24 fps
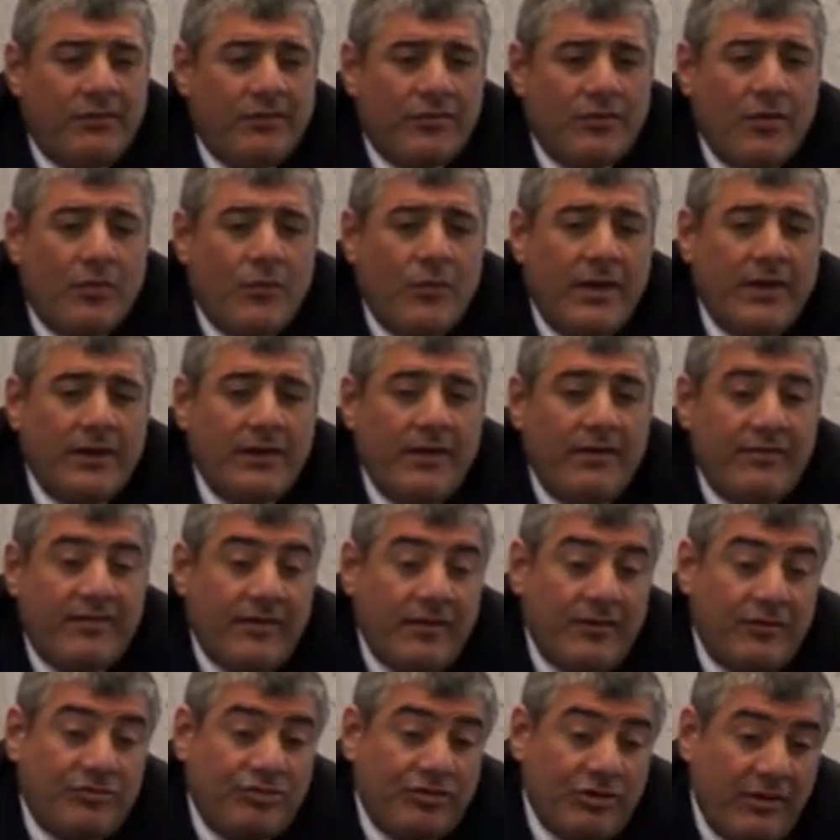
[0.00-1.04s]
So when there's
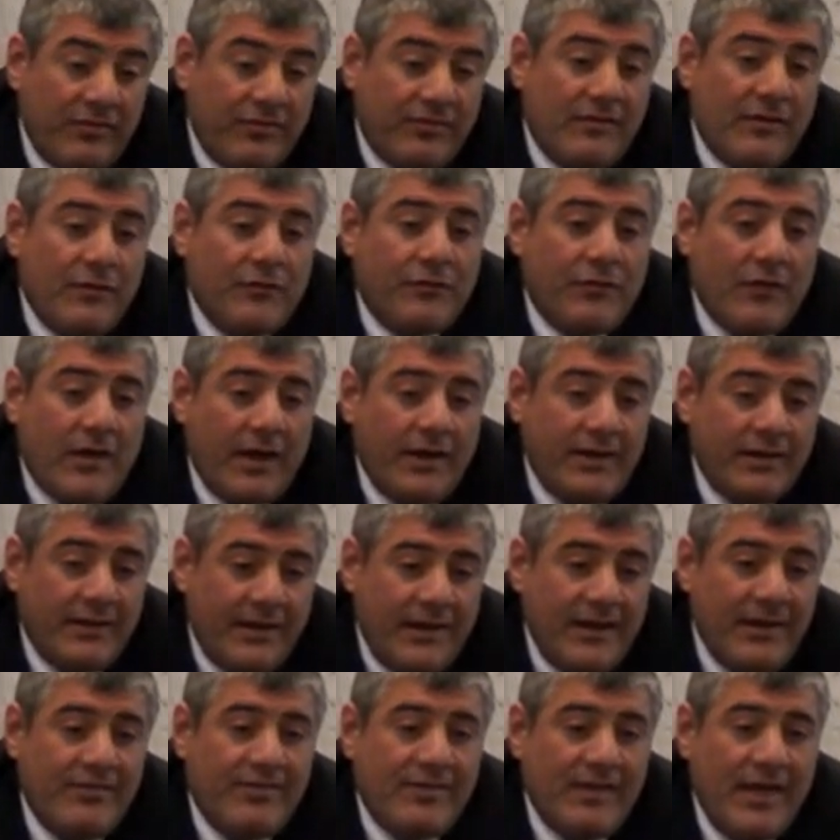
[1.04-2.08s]
a justified
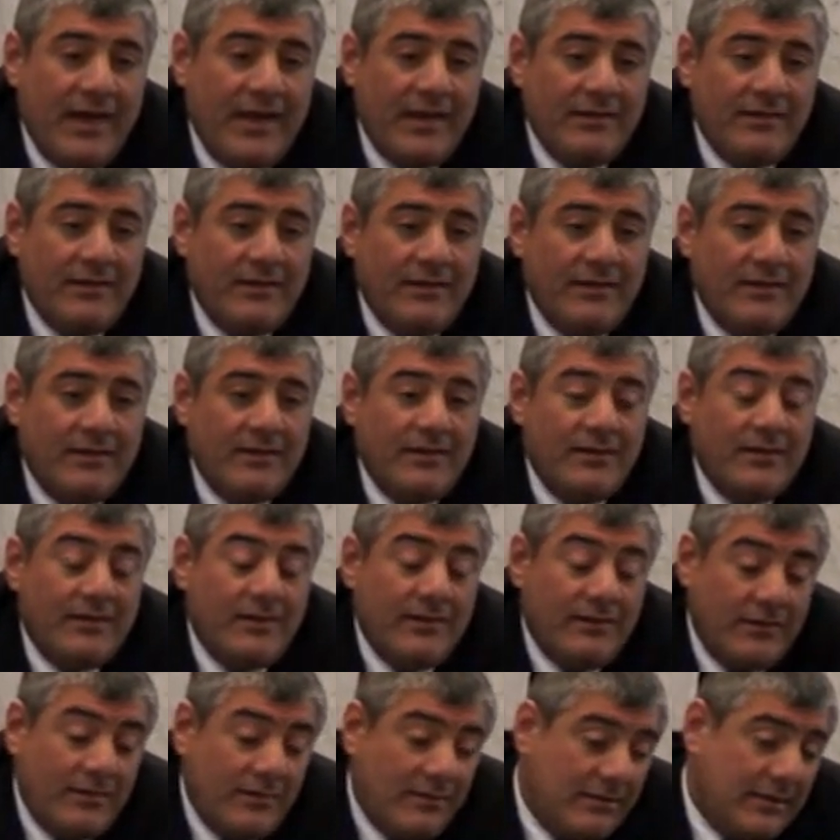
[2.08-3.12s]
reason,
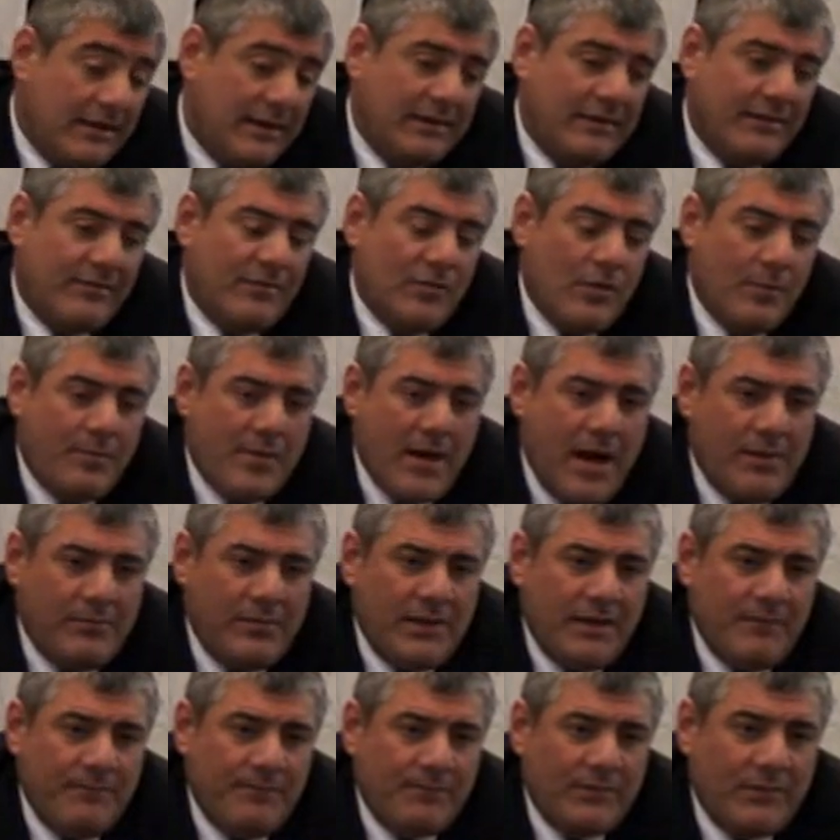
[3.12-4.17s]
then it's no
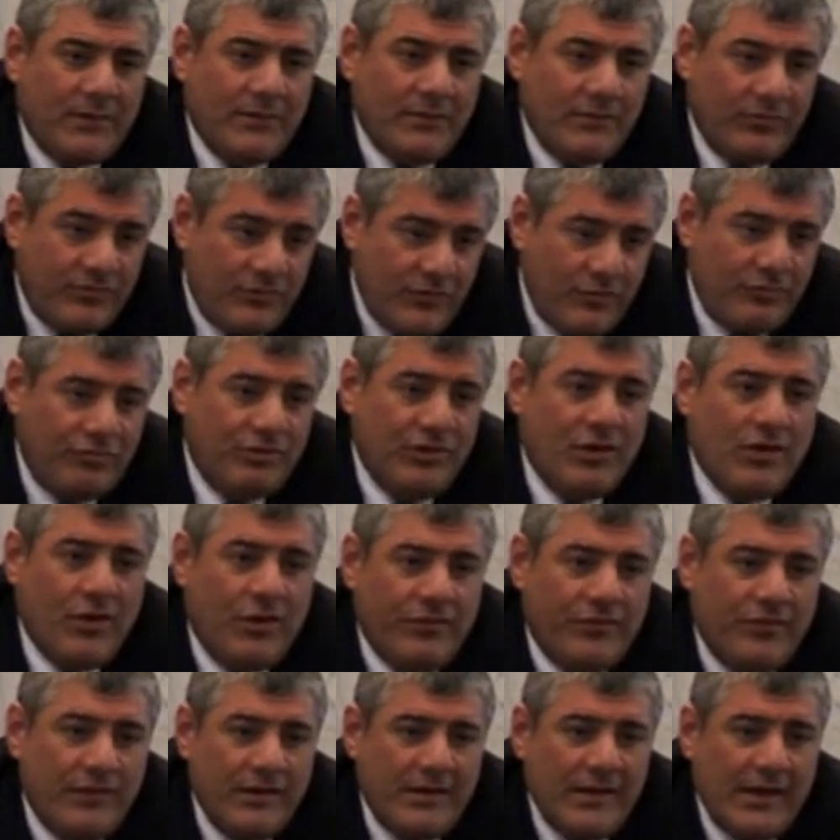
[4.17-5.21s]
problem. So she
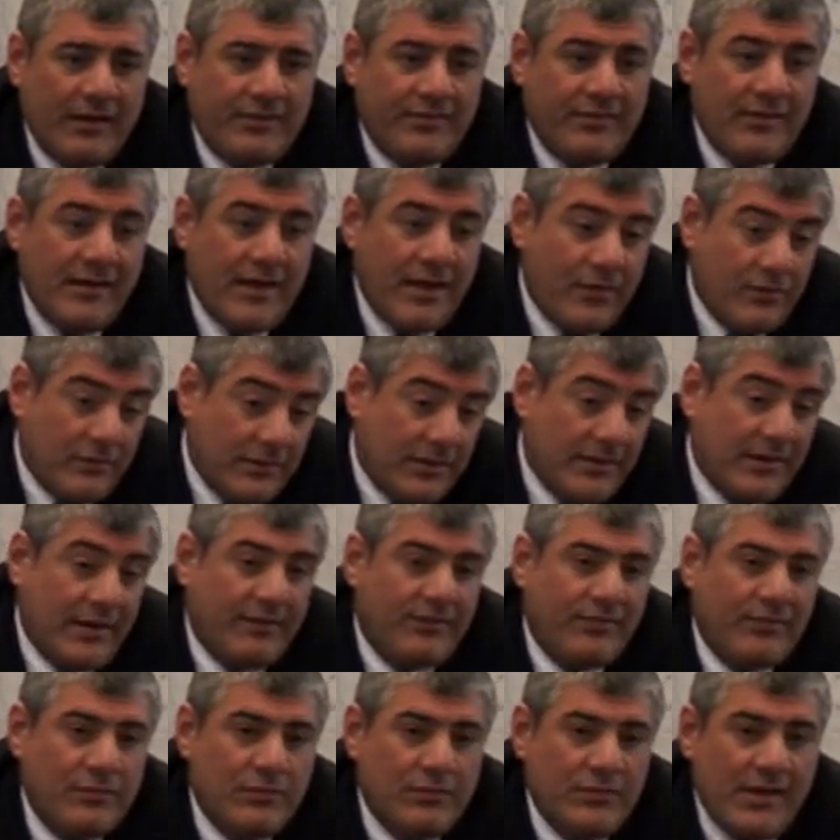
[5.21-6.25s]
goes the next day or the
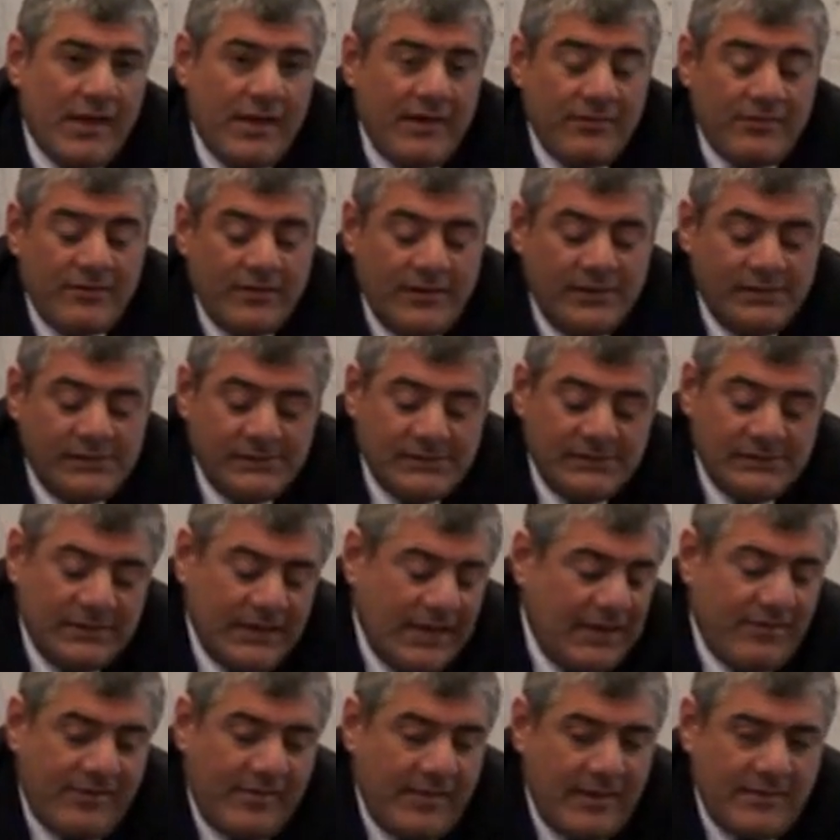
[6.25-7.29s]
next two days.
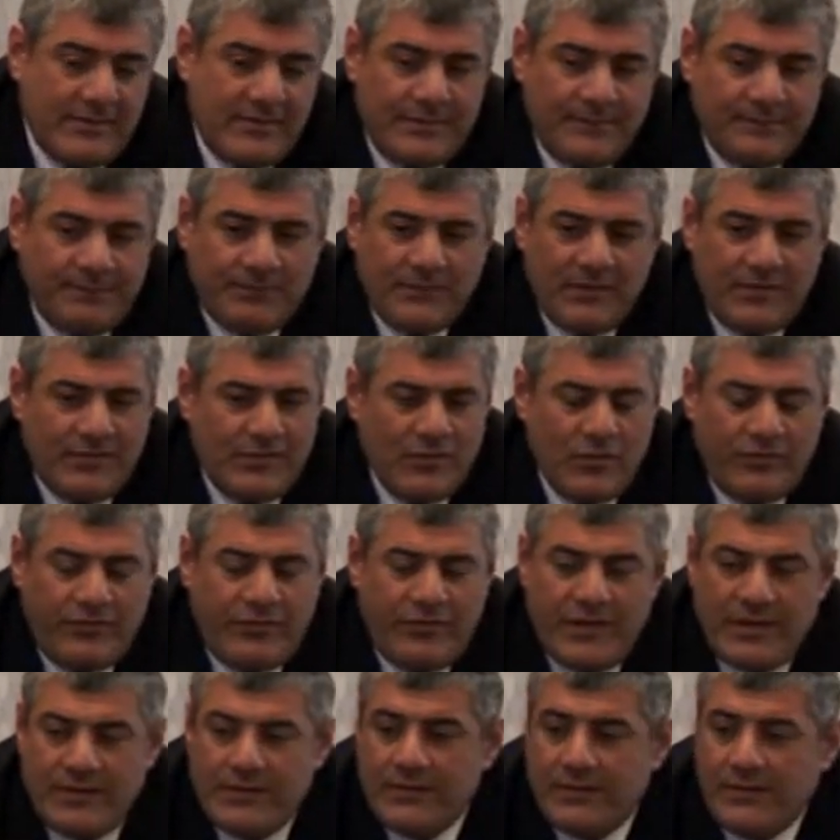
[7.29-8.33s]
That's it. There's no
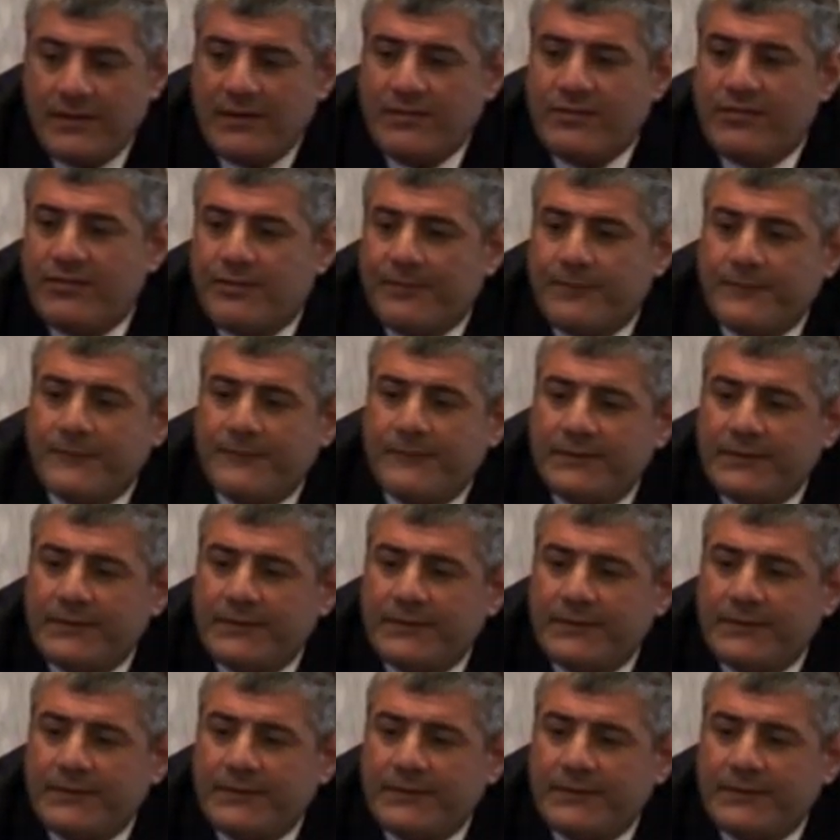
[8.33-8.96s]
sin. Yes.